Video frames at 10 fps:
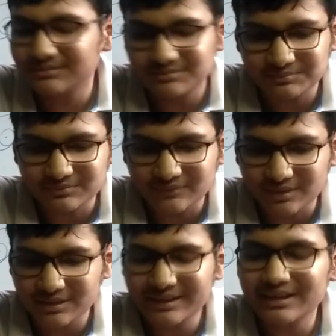guilty
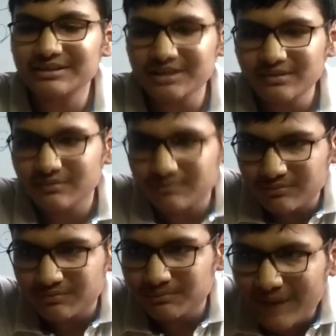by the
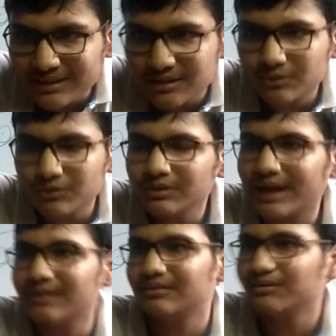court, and he was
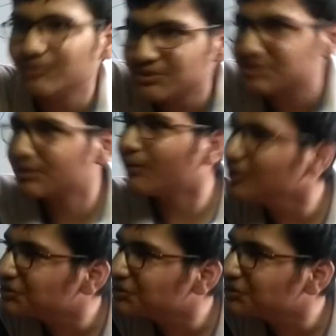also guillotined